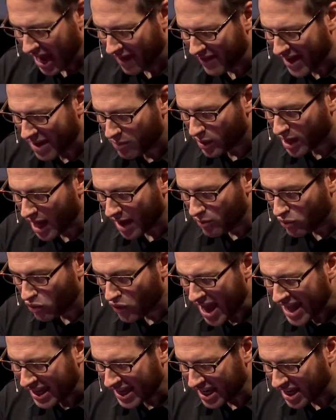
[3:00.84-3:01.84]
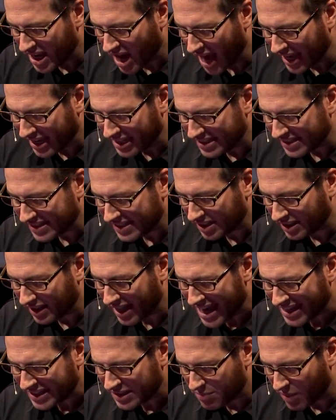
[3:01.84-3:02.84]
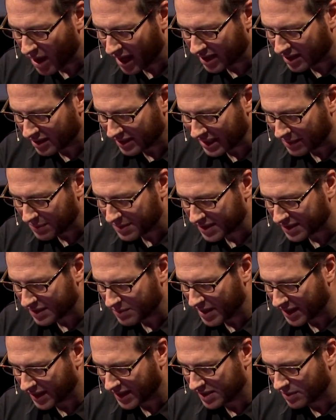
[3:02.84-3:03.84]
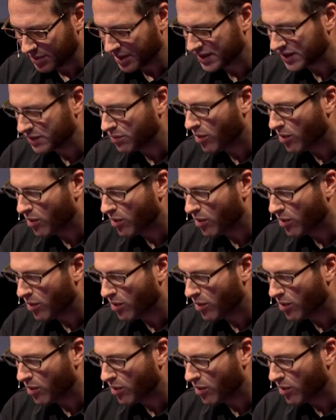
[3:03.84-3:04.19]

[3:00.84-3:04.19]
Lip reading: and then when I'm ready, I can select my clips, let's make these a bit